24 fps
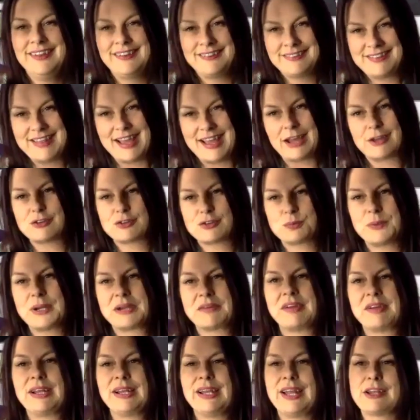that's
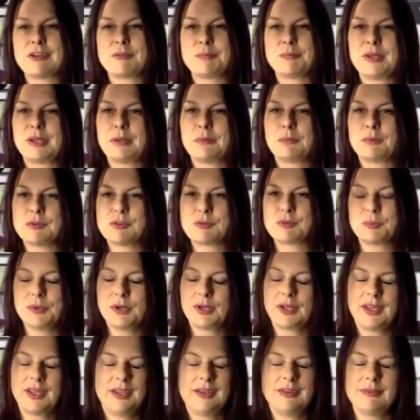where it led me, was
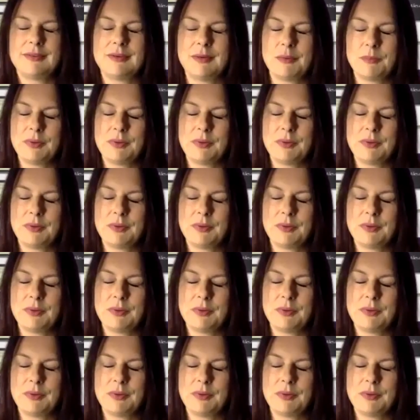working